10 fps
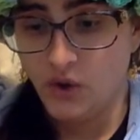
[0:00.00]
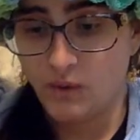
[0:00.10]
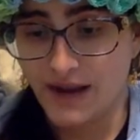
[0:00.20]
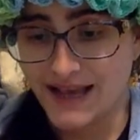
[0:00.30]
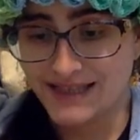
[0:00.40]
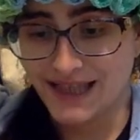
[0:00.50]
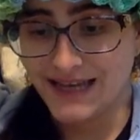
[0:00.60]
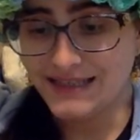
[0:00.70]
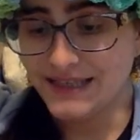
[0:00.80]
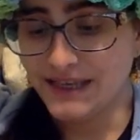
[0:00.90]
What has
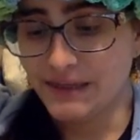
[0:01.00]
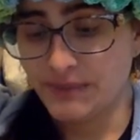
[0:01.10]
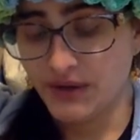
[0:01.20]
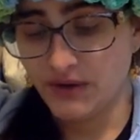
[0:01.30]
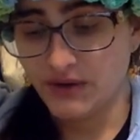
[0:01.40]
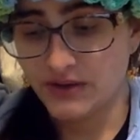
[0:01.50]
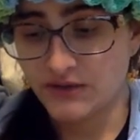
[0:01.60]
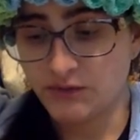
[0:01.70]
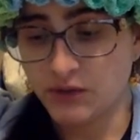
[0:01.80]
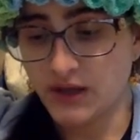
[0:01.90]
lent an appearance
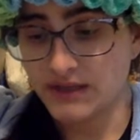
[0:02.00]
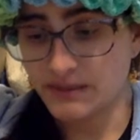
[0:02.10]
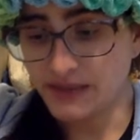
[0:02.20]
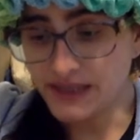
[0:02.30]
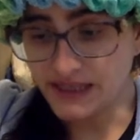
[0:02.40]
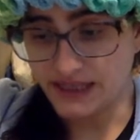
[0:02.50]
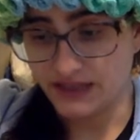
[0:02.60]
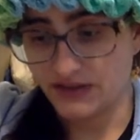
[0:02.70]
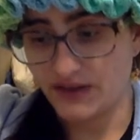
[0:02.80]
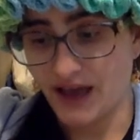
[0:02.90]
of plausibility
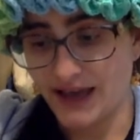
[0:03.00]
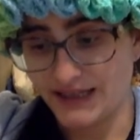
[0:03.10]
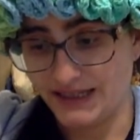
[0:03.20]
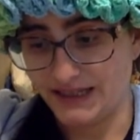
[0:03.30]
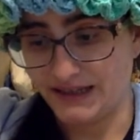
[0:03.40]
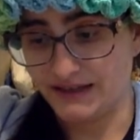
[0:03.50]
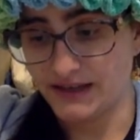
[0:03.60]
to the idea